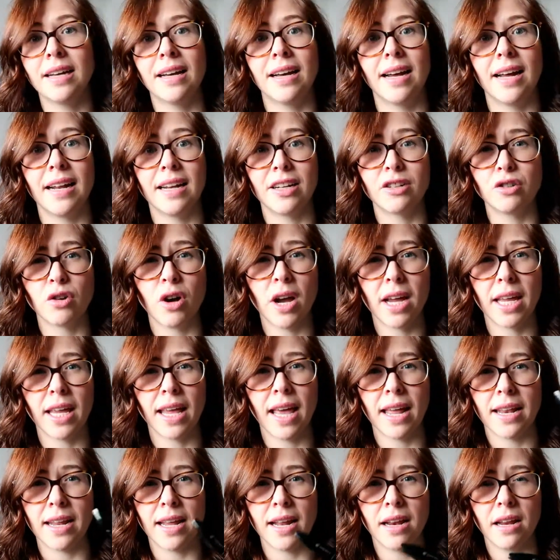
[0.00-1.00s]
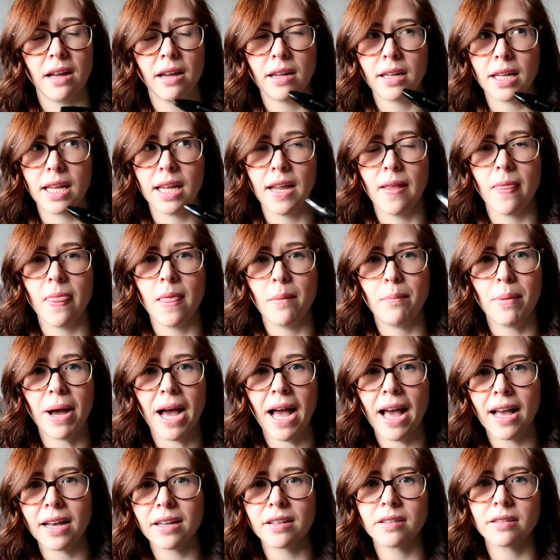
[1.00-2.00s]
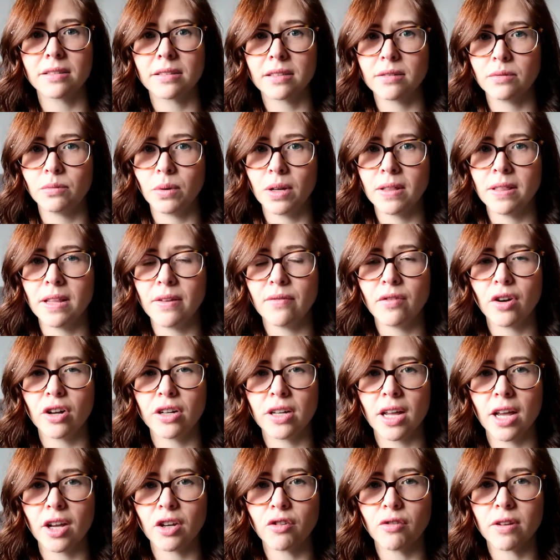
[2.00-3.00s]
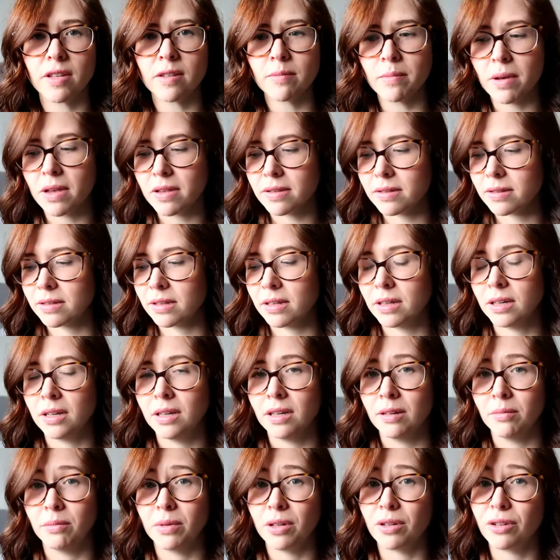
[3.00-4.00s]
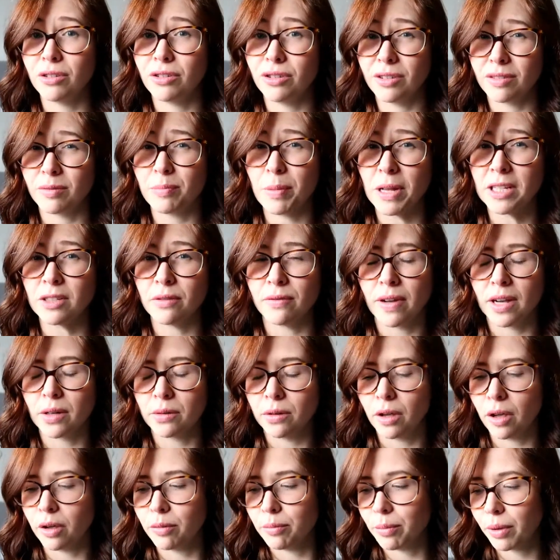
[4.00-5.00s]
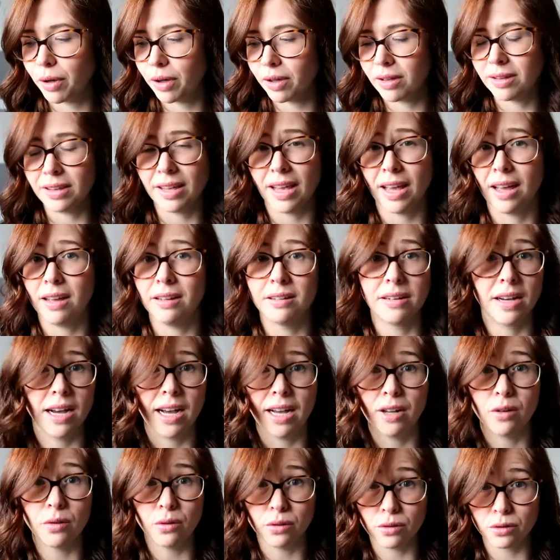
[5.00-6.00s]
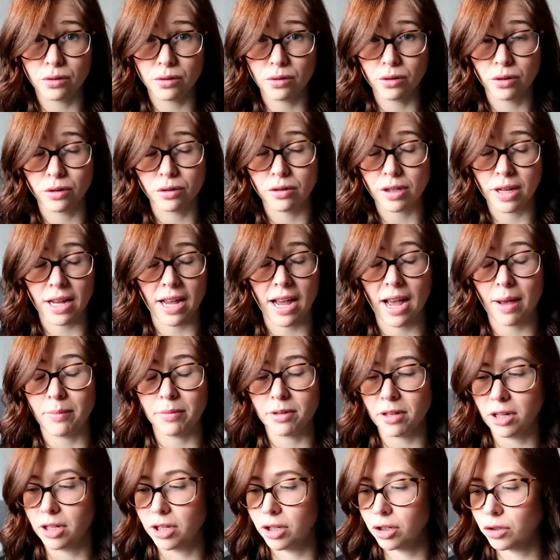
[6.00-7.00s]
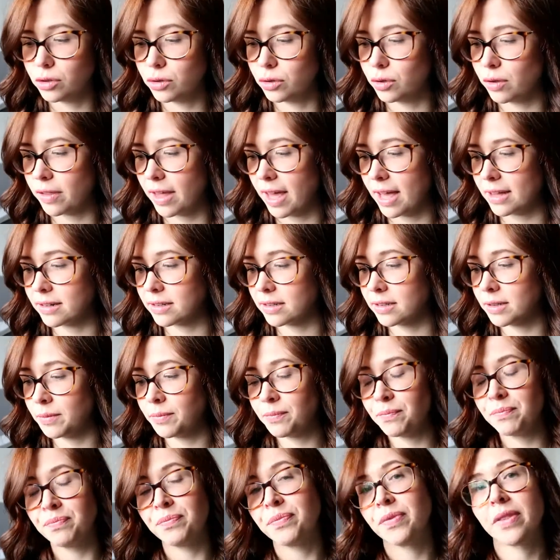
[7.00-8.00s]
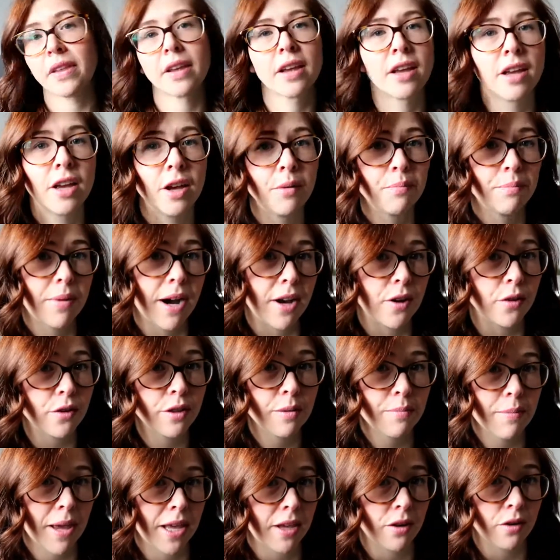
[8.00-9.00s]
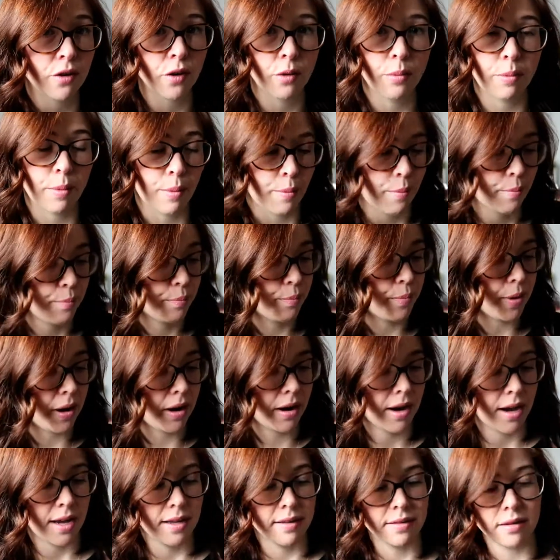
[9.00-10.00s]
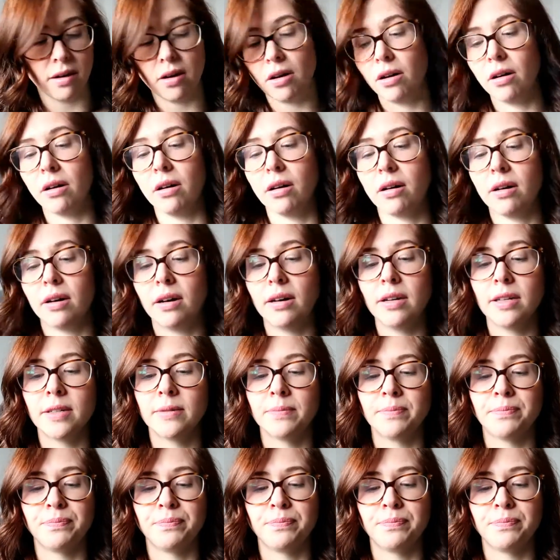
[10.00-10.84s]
and I try and get it like in the packs when they've got it at Christmas because it's better value. But yeah, I just absolutely adore that. My other makeup buys are